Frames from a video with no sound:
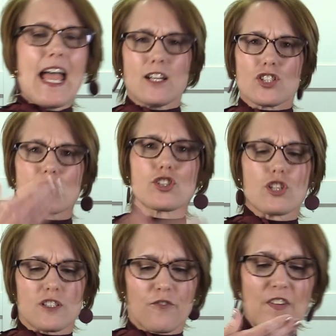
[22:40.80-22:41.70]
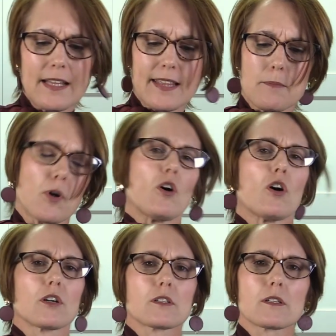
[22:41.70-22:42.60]
and it stirs faith in my
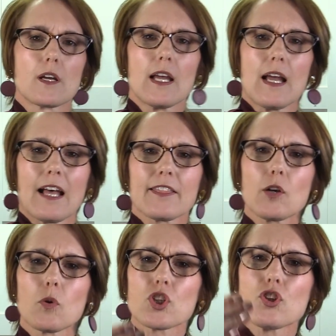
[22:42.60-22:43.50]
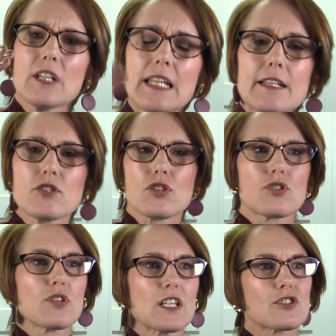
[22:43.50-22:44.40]
heart. I think what you need to
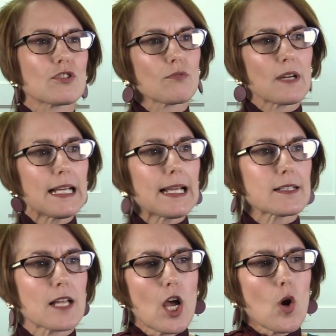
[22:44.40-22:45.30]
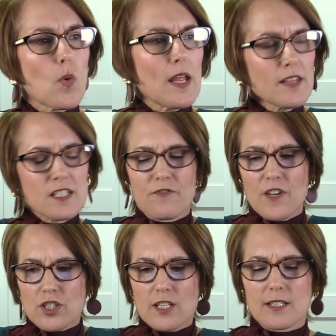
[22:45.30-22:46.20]
do is to realize when this
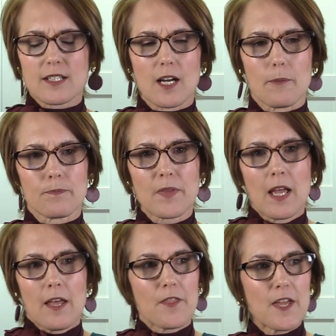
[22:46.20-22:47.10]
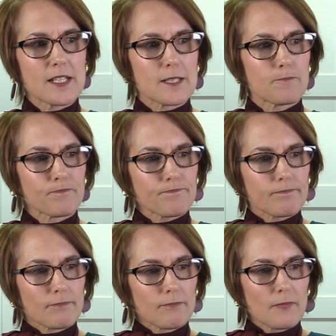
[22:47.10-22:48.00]
vision has come, there's
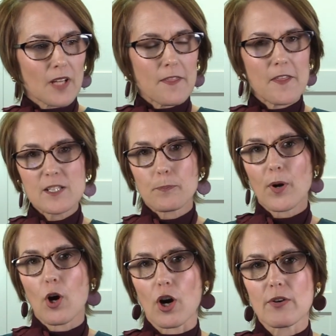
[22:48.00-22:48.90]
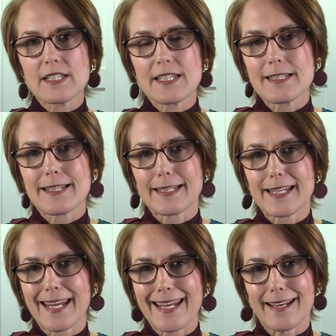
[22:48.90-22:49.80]
priorities that
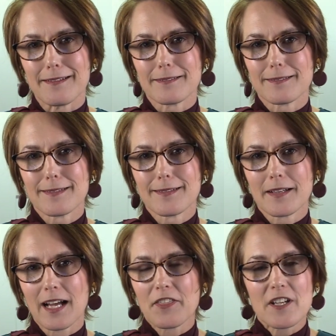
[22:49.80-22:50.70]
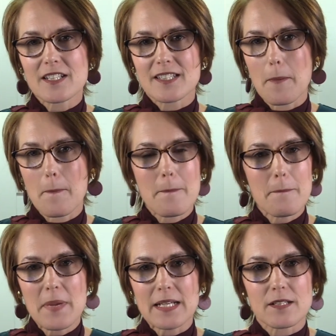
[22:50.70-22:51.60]
kick in. I think it's a
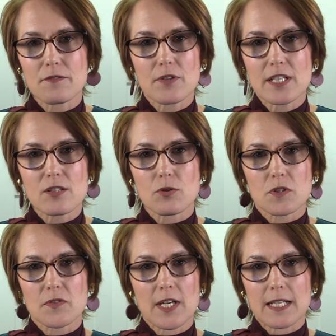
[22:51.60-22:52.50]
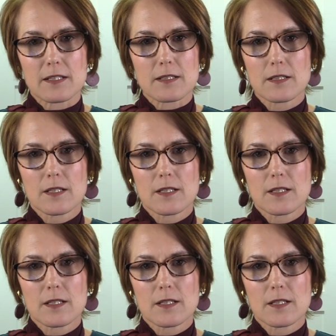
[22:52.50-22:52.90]
massive resource for us.